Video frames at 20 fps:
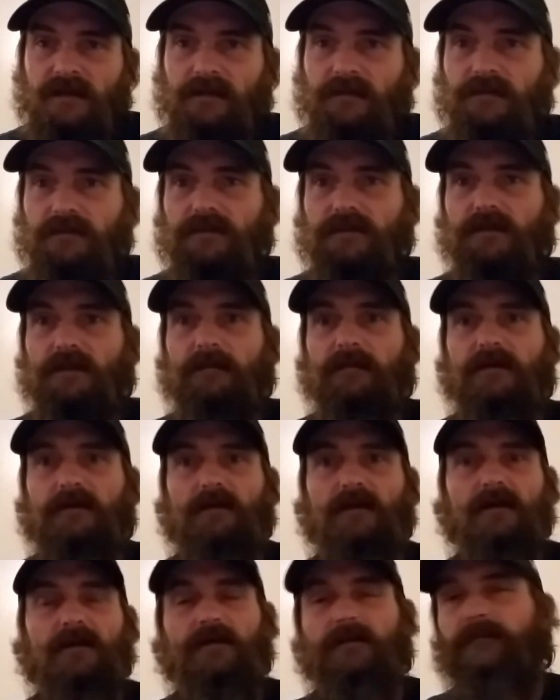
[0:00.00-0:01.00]
Stomach
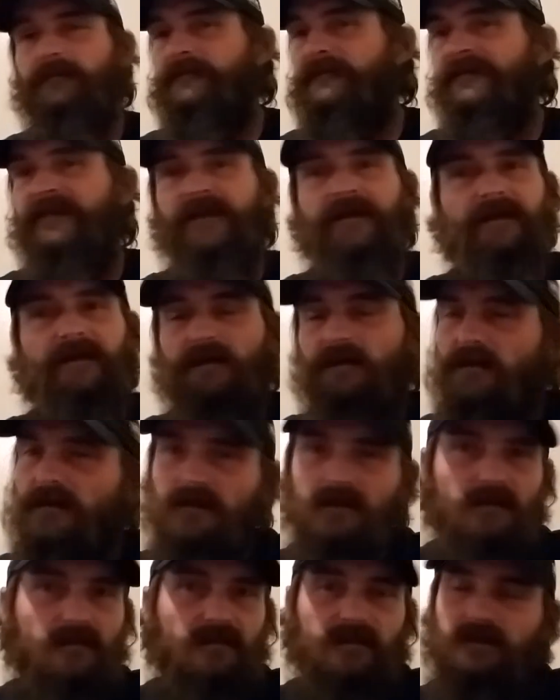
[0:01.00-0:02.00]
I
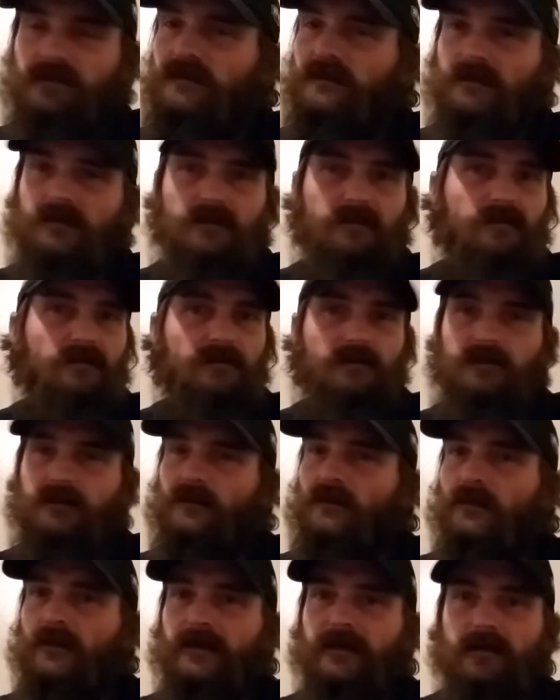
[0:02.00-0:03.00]
was just
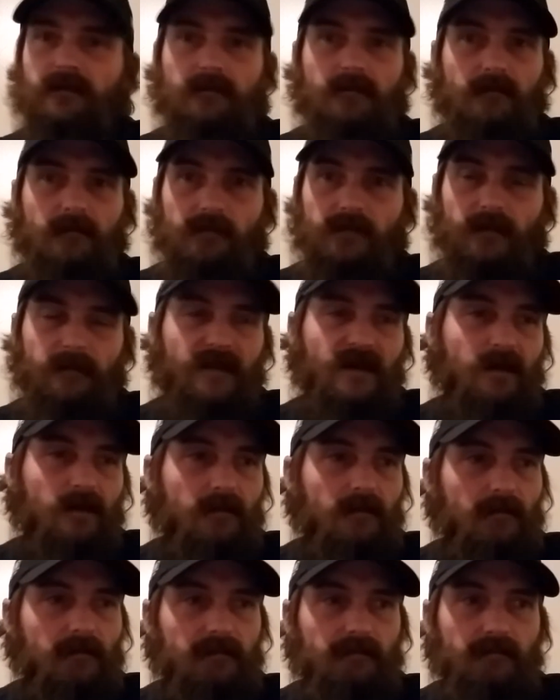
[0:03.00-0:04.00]
destroyed from that
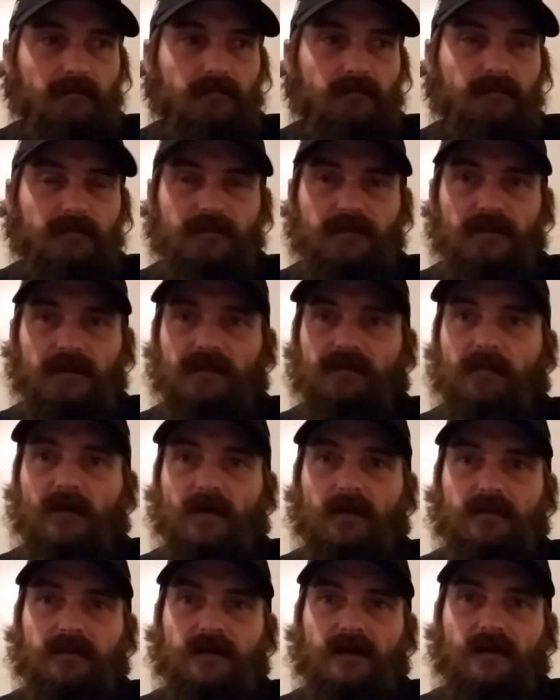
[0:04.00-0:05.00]
cheese
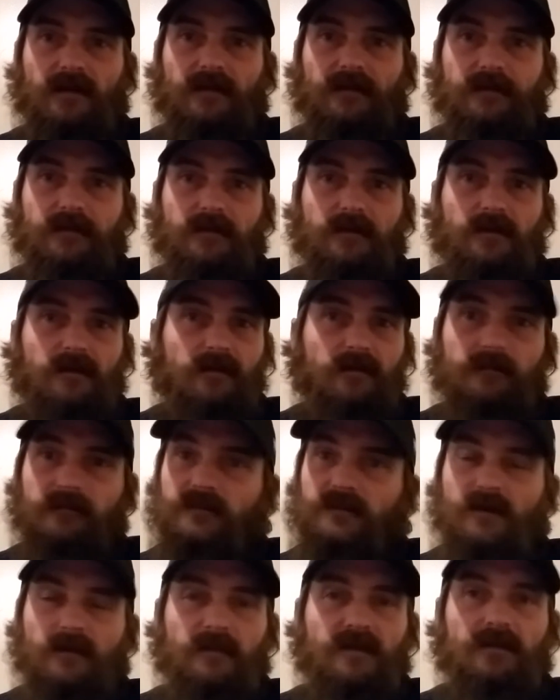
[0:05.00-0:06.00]
ball challenge, and it
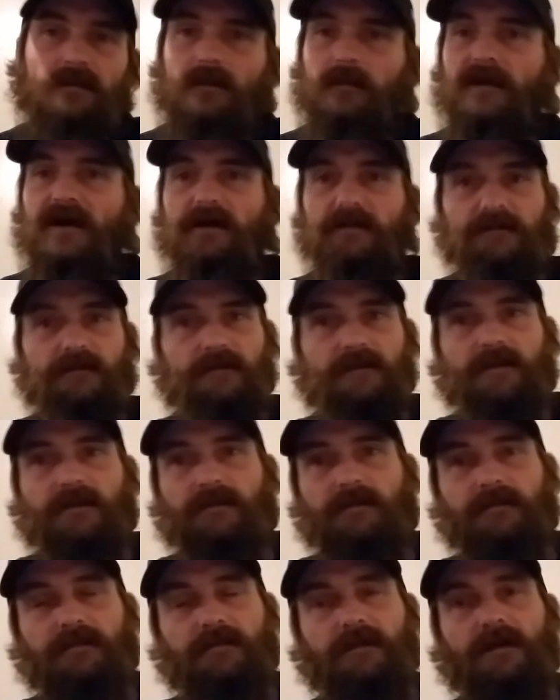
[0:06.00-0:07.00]
took me till about
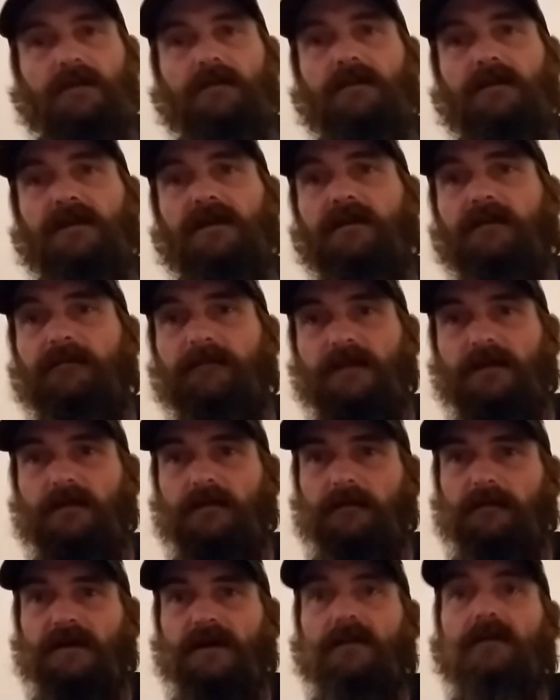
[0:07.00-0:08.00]
six or so to get to
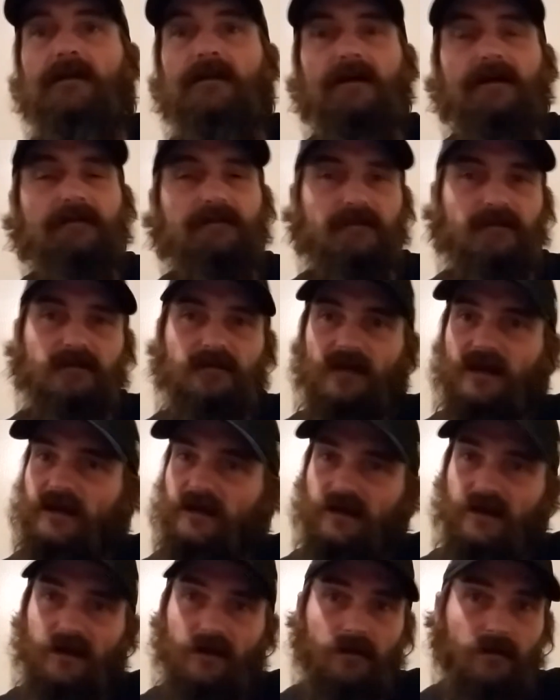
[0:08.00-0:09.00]
feeling better, and I was just
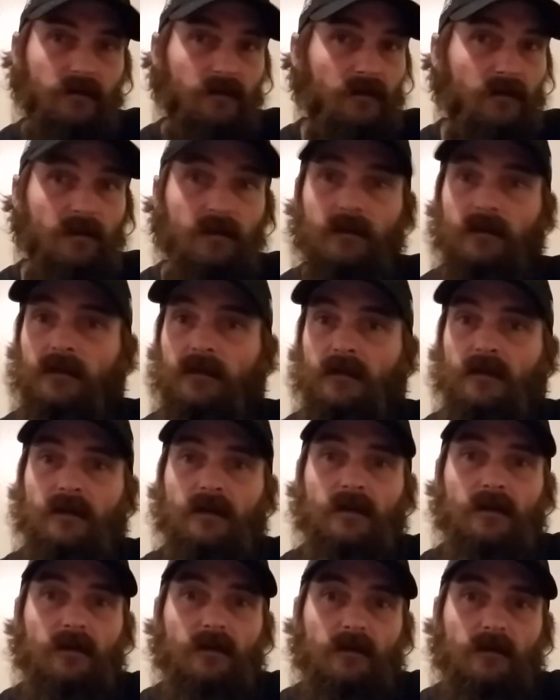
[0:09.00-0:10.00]
like, eh, ah,
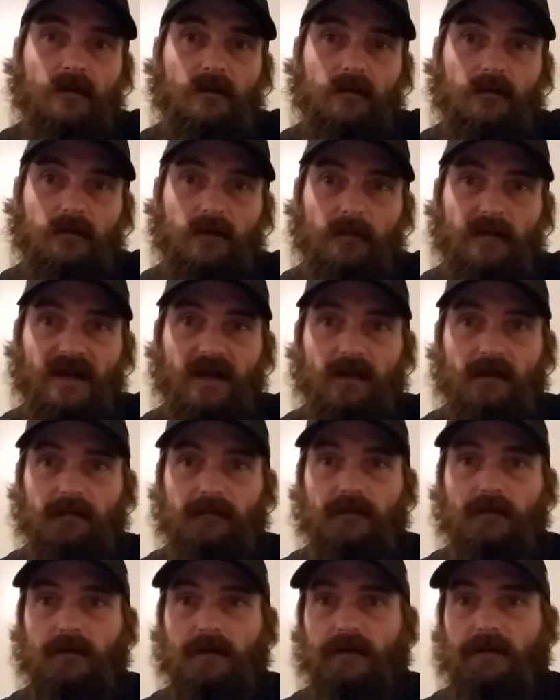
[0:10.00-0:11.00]
we'll make up
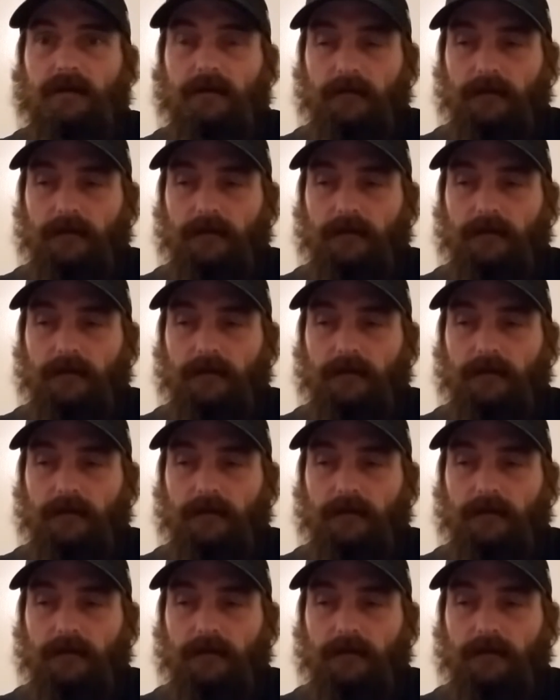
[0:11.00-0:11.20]
for it.